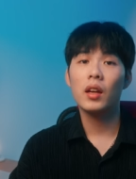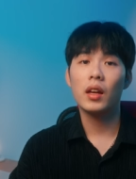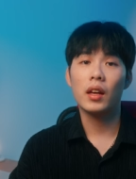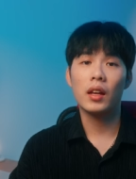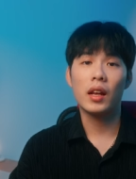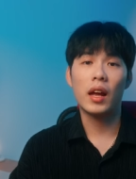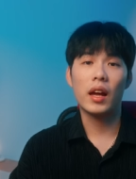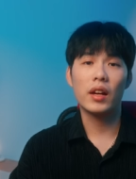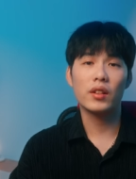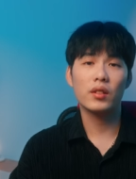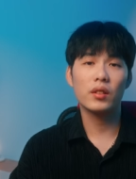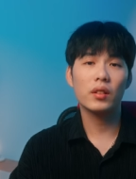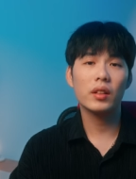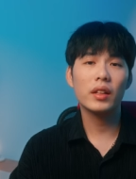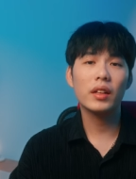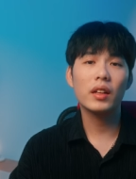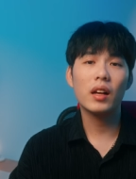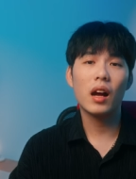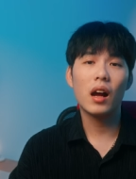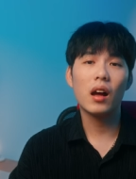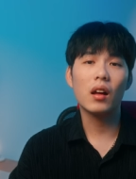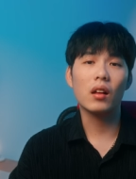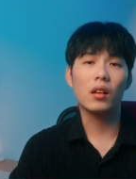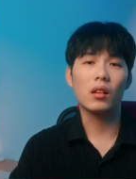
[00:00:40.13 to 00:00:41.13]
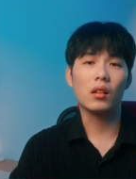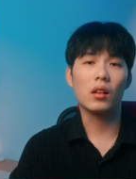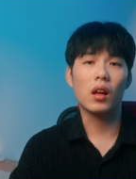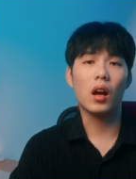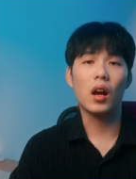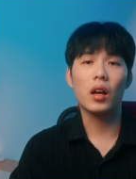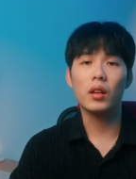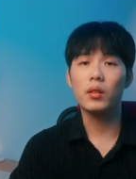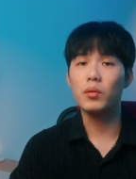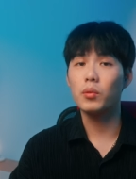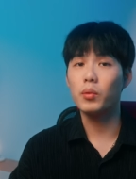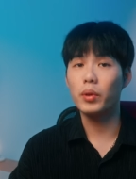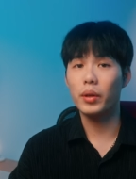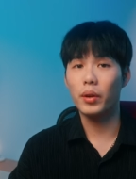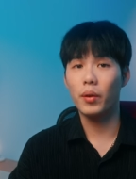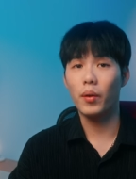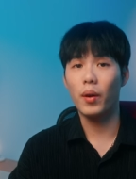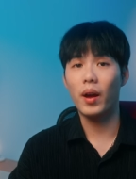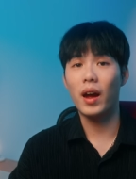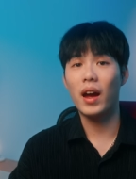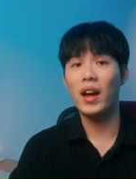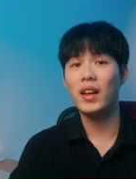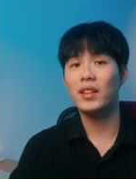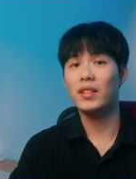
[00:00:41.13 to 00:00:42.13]
And I actually got a lot of
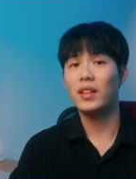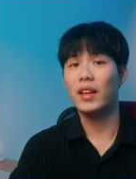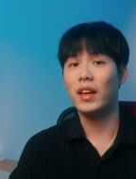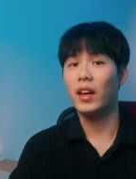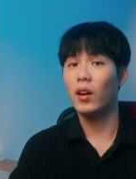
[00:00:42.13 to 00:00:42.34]
requests